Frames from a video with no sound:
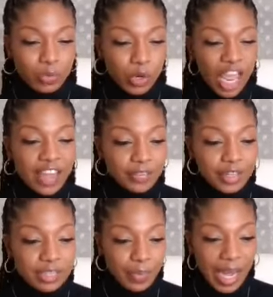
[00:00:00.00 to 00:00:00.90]
whatever
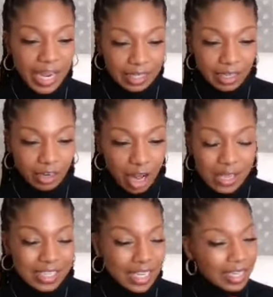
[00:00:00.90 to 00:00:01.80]
is binding her
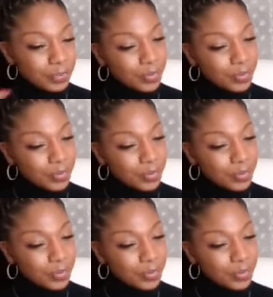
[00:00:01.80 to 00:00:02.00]
up. It's like